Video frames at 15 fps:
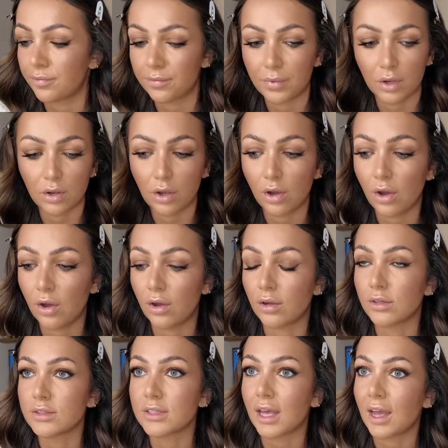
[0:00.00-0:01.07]

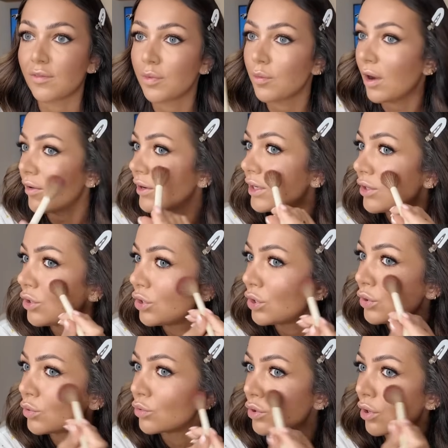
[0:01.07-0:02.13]
Because I've been wearing
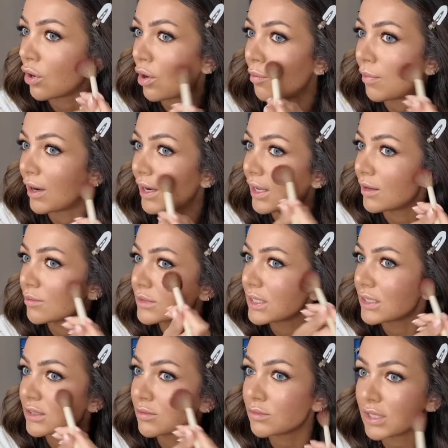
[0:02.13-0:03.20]
nude a lot on my lips,
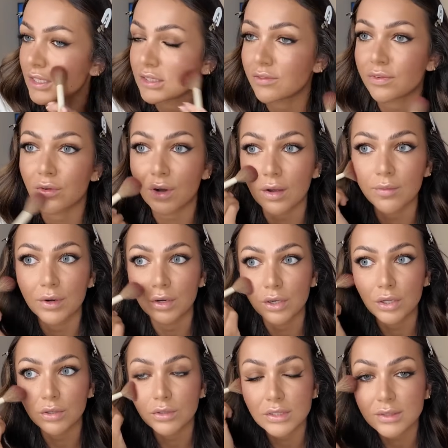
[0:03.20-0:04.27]
and sometimes I feel like when
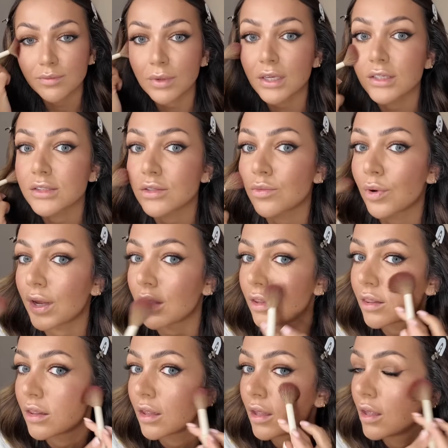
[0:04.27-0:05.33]
nude is mixed with